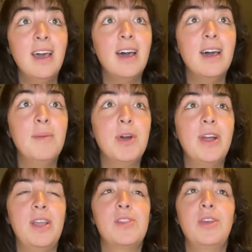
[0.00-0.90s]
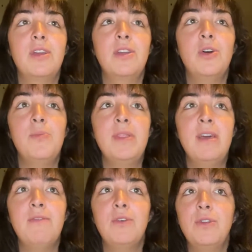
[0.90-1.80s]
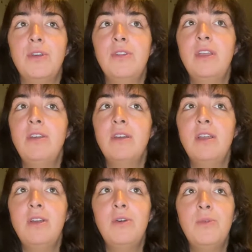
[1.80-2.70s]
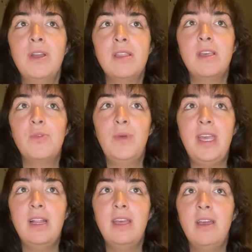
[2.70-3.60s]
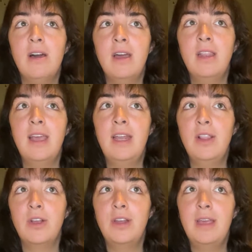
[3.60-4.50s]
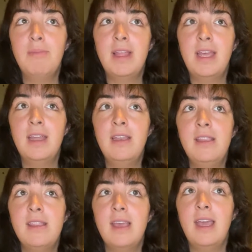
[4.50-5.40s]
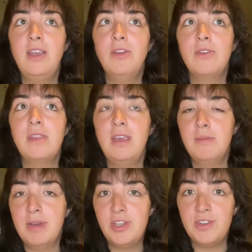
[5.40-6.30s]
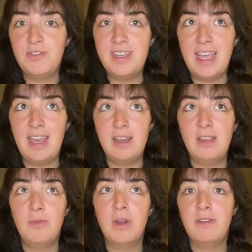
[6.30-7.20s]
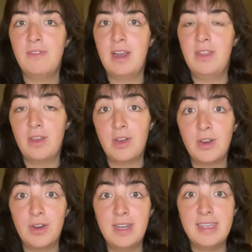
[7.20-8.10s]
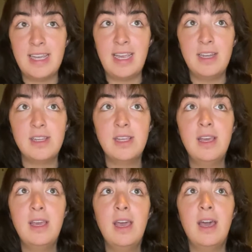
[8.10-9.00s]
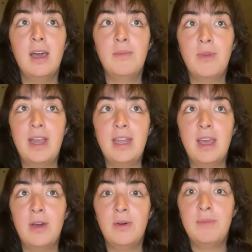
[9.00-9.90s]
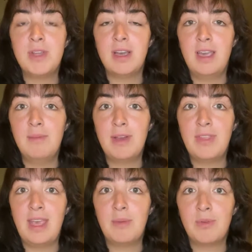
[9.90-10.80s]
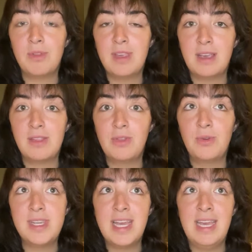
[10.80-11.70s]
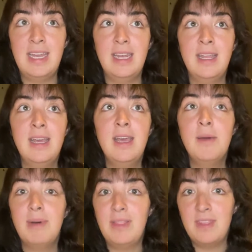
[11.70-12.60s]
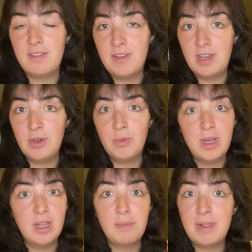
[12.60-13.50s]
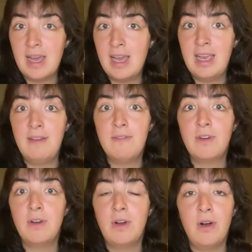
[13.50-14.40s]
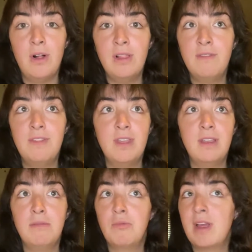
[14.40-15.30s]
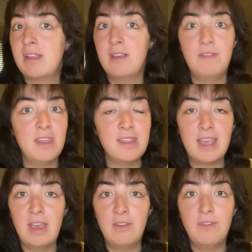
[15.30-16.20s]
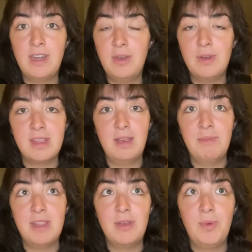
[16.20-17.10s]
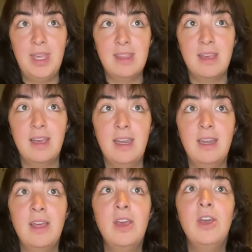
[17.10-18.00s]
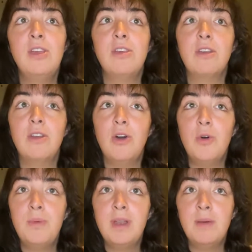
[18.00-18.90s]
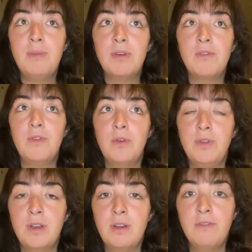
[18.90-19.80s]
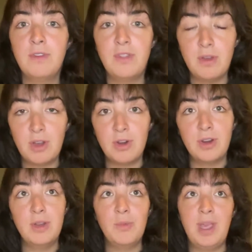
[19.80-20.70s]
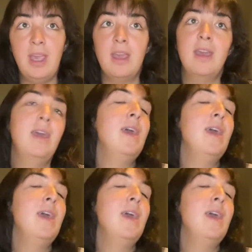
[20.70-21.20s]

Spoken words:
All right, so you're going to open that folder, then you're going to go where it says weekly online learning plans, and you'll see a bunch of dates. You want to find the current date. Right now I'm talking about the April 6th through 10, but this video will apply for all of the rest of the scale video assignments that we assign. So you're going to open up your folder for the current week.